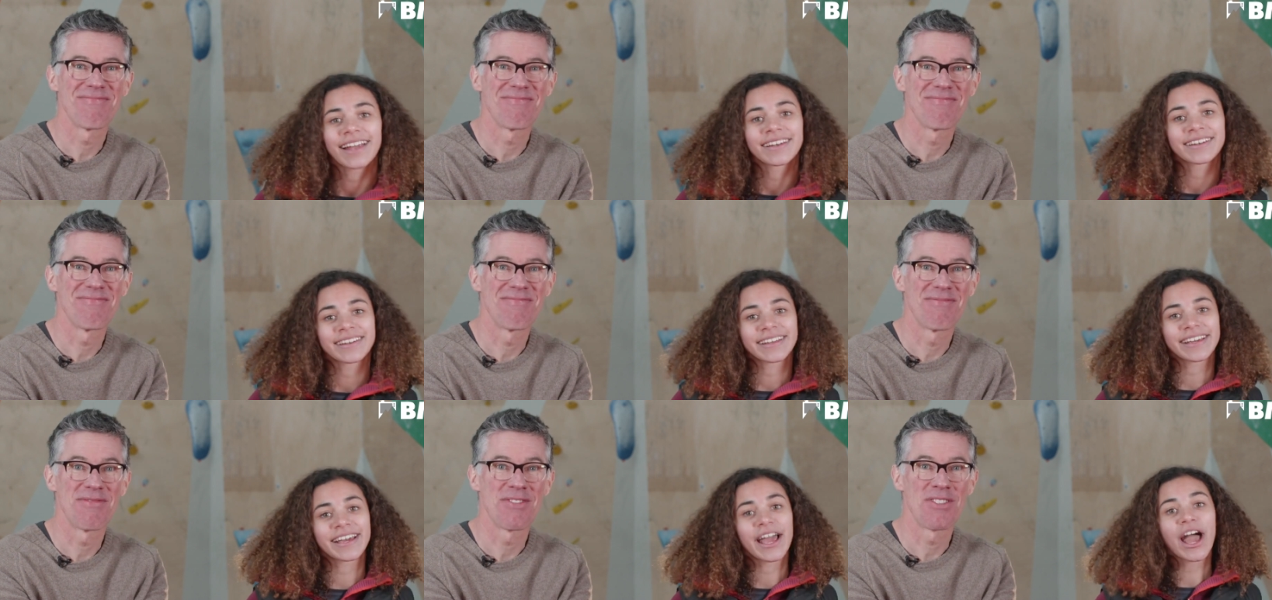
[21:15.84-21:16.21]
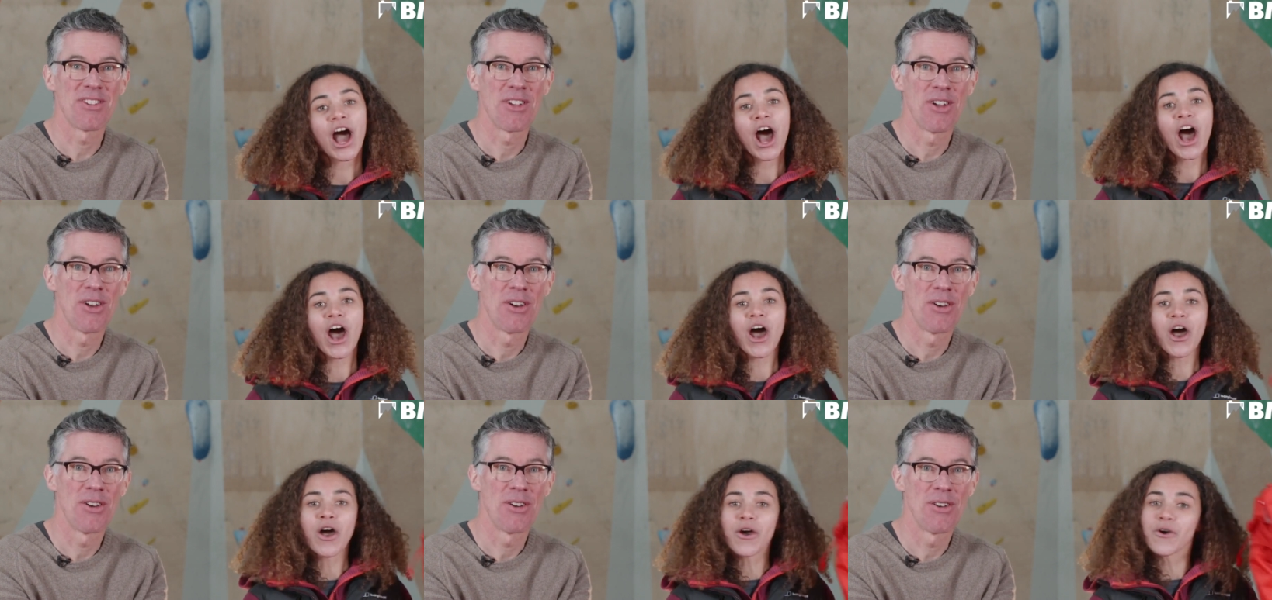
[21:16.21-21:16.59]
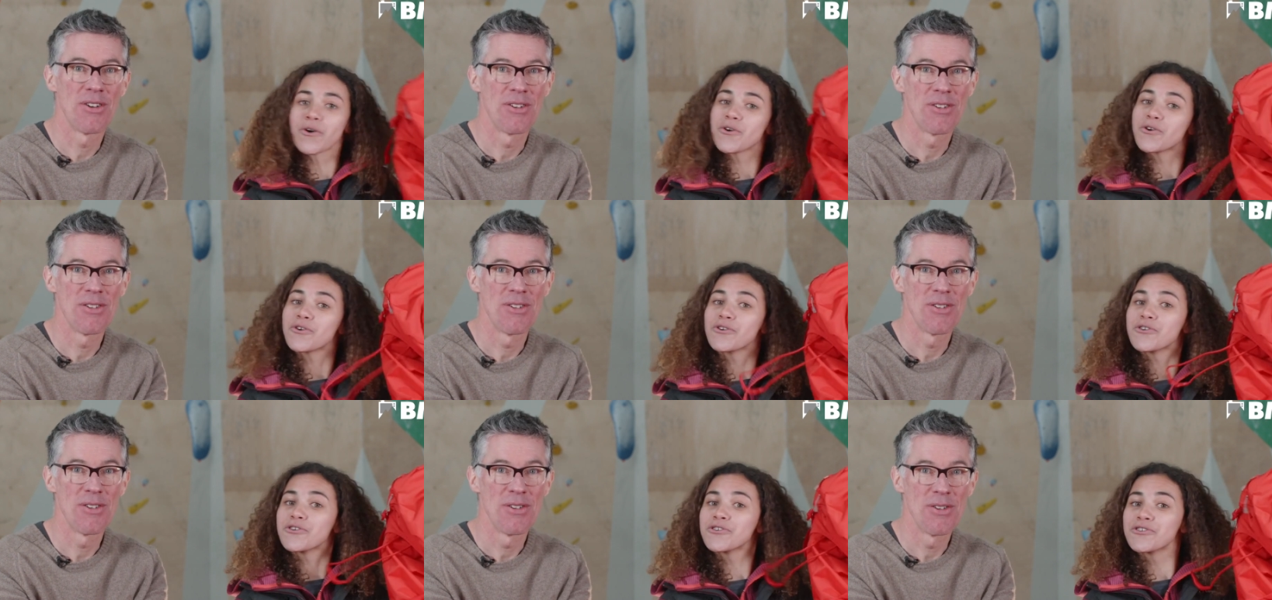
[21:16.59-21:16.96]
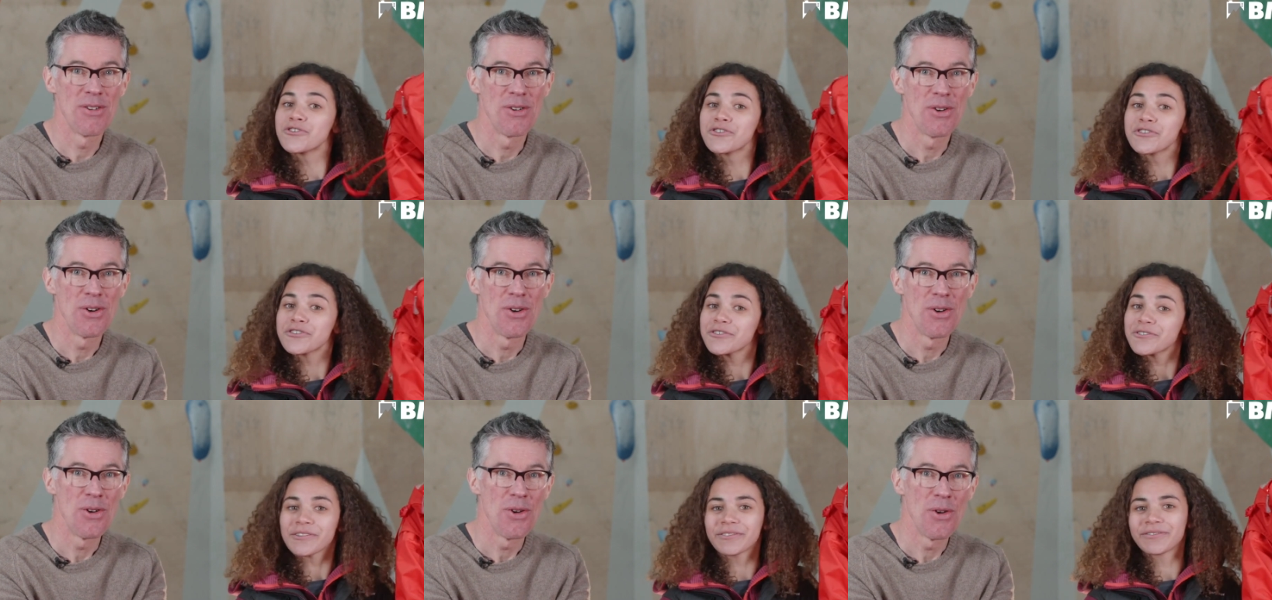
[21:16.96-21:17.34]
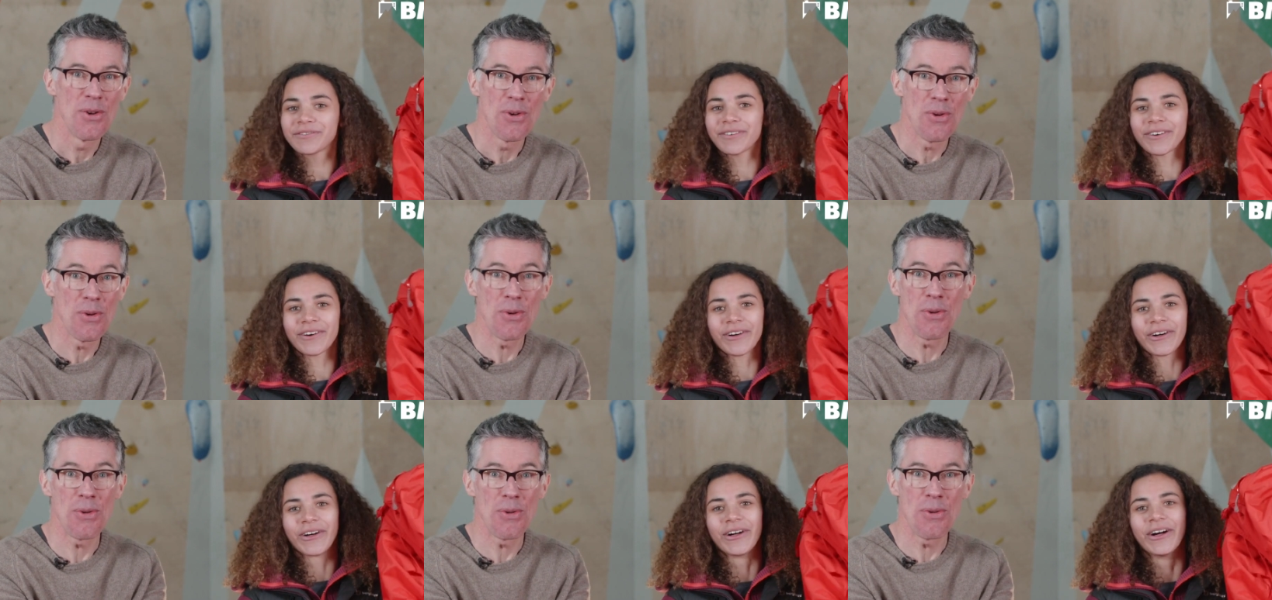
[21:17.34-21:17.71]
Speaker 1: to Andy
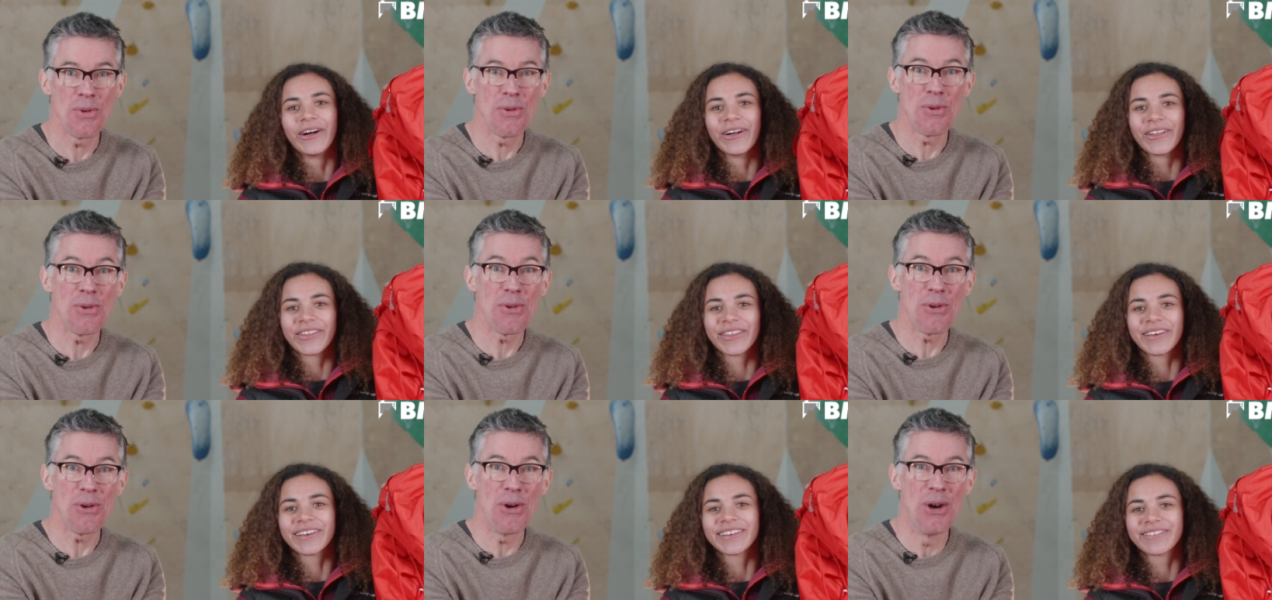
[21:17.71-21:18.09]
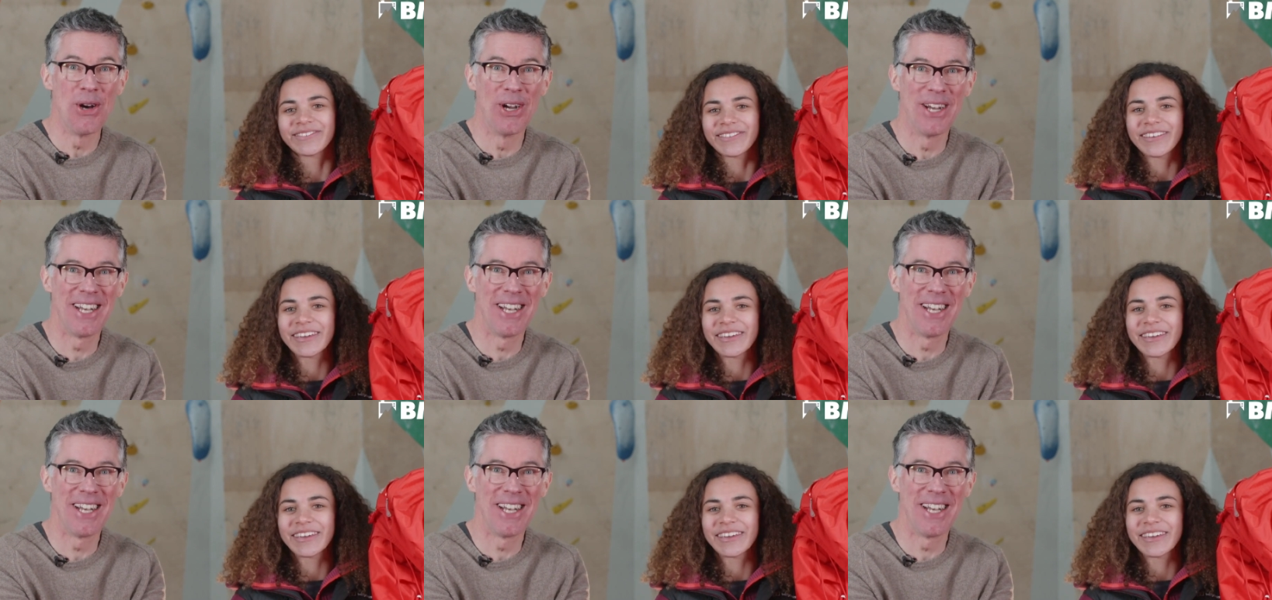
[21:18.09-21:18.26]
Ooh for all